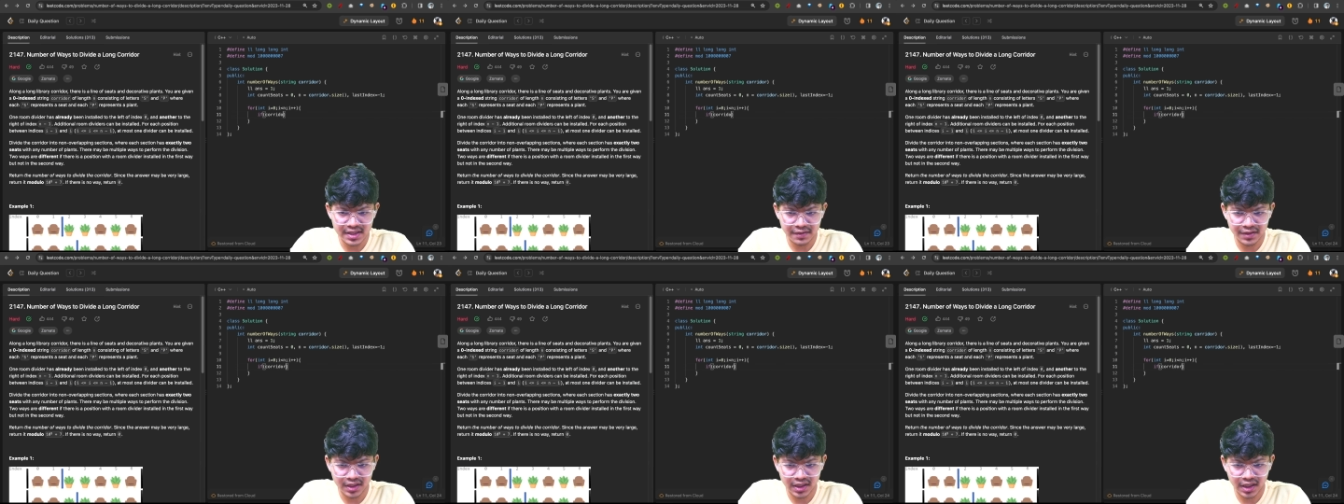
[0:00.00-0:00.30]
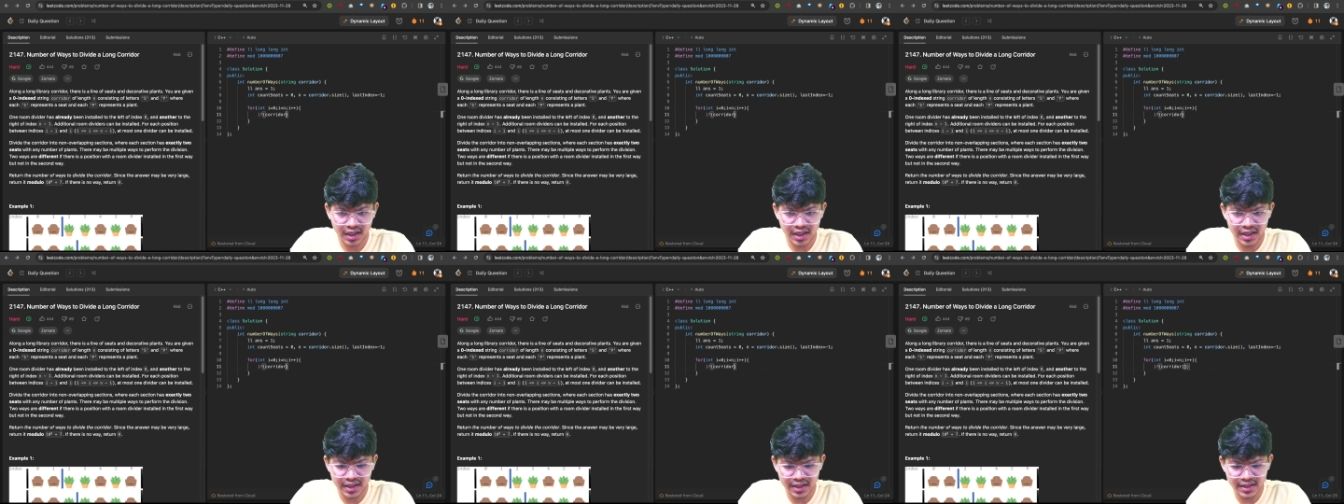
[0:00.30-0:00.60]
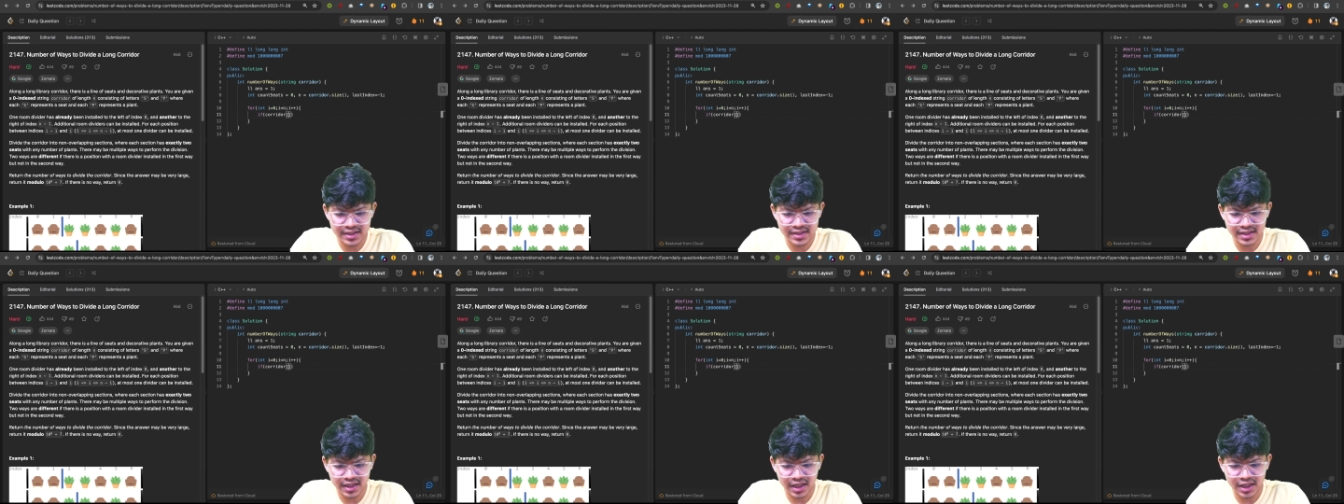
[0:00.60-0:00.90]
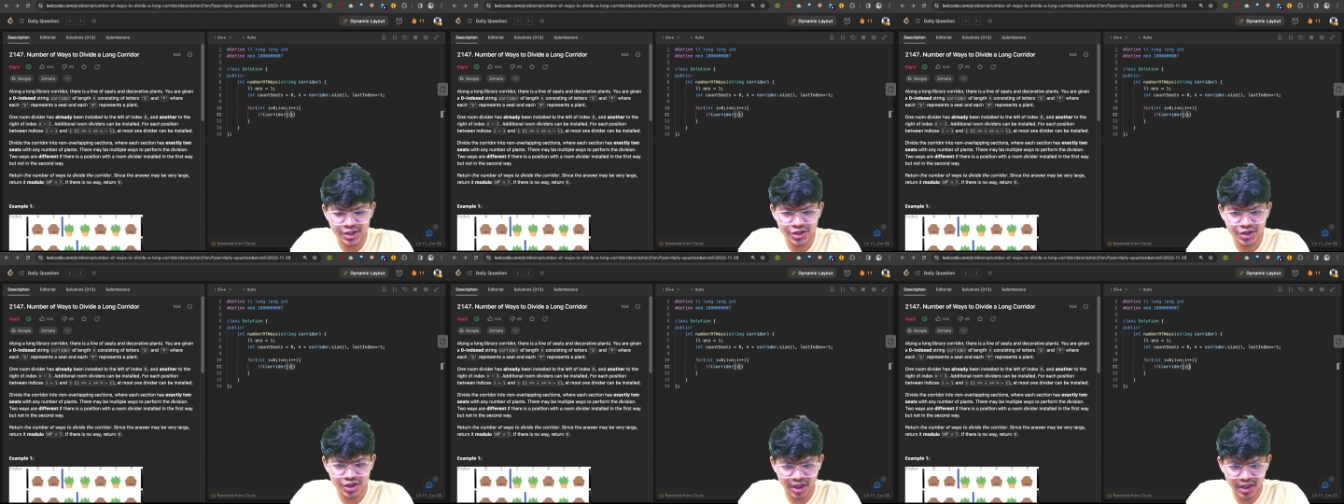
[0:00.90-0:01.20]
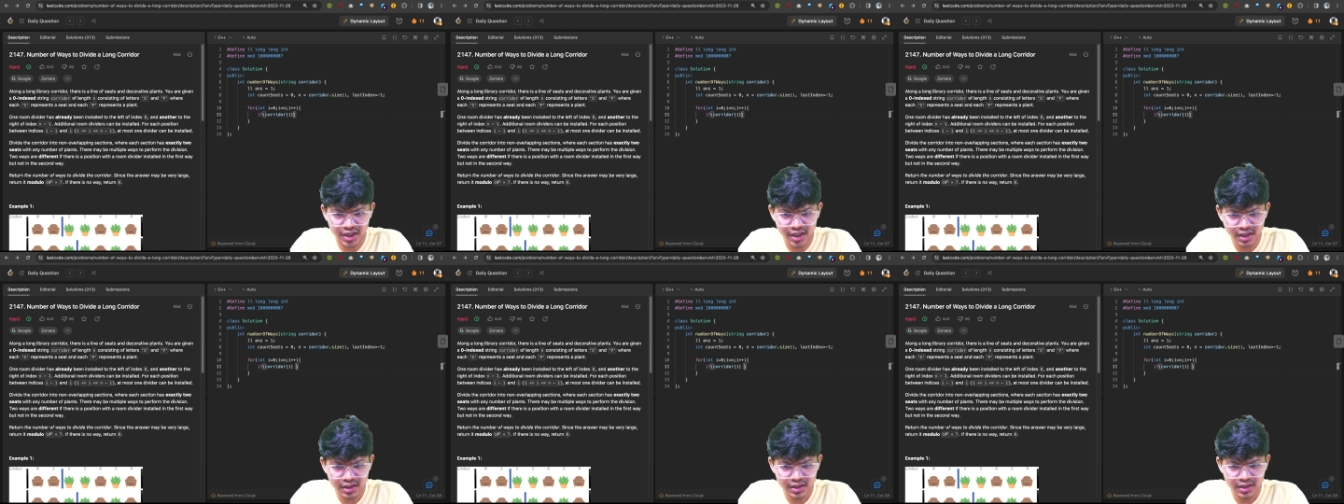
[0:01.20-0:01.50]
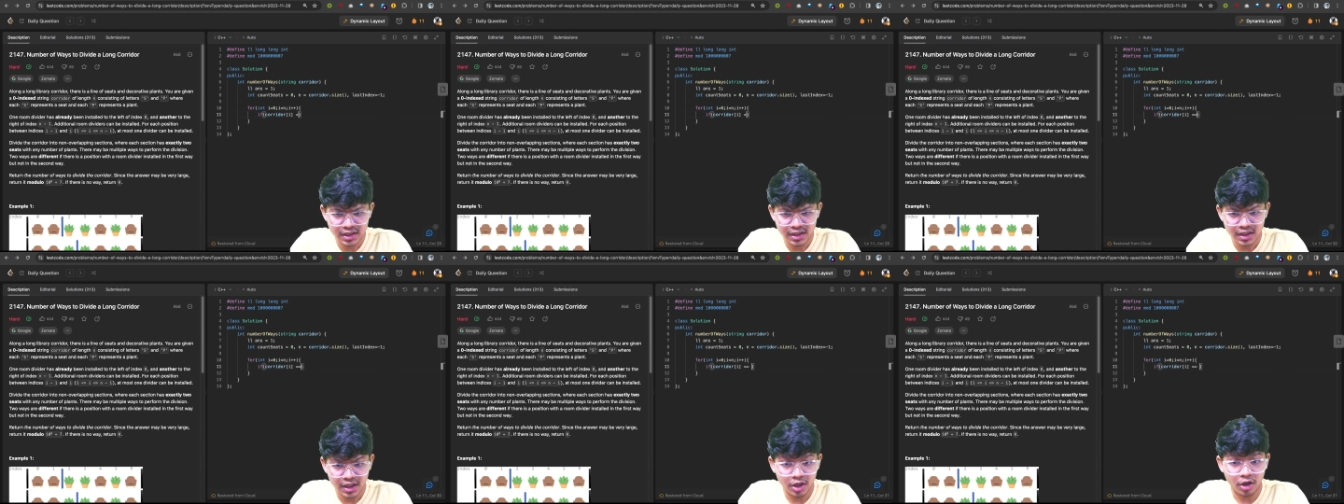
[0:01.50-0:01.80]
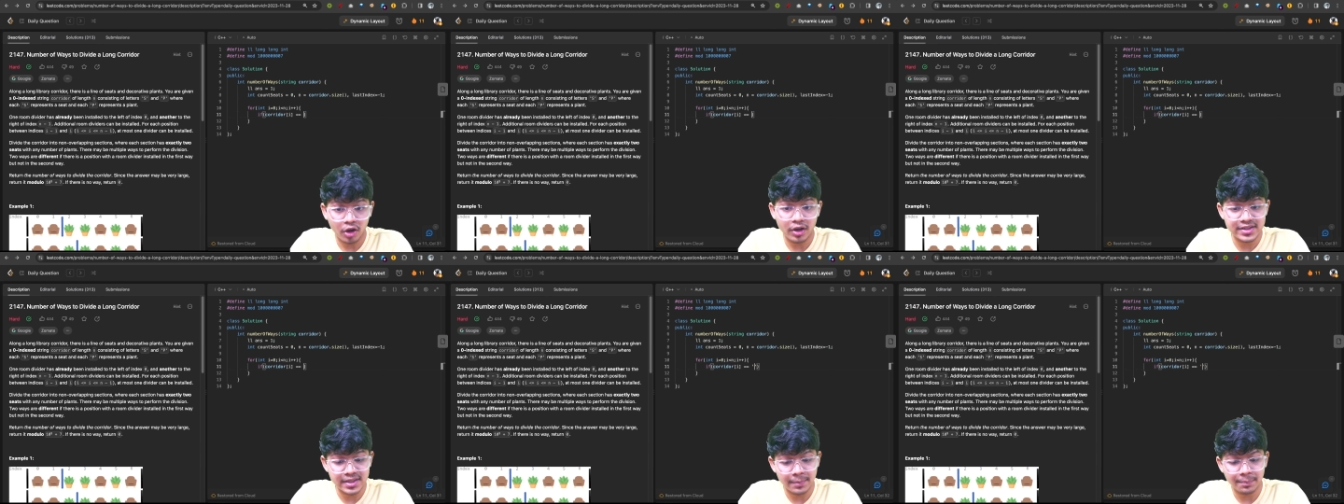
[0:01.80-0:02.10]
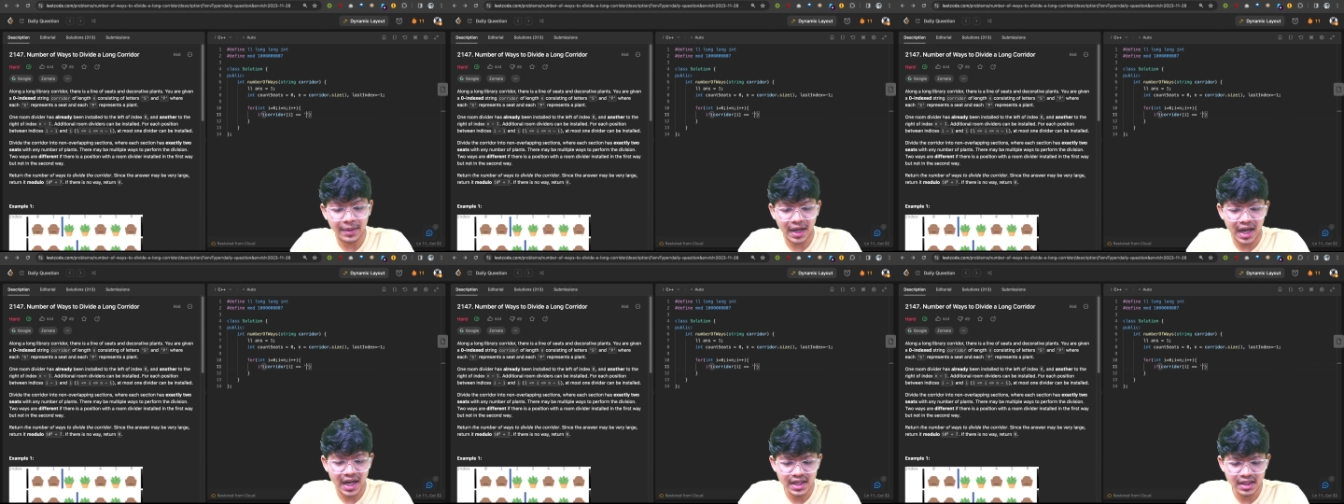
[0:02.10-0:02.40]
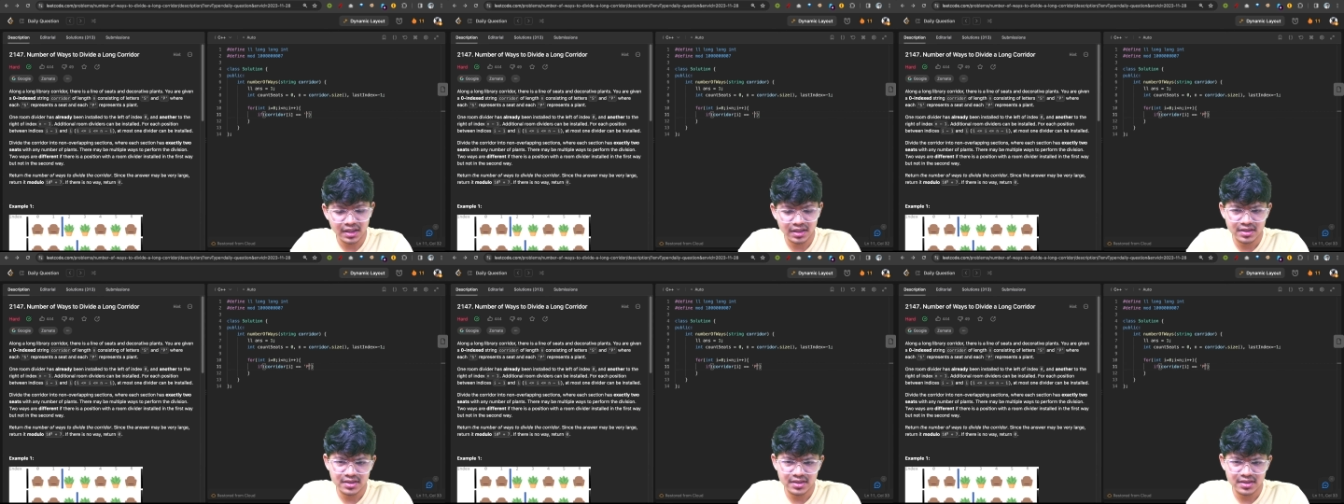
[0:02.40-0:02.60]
current is a chair, is a plant,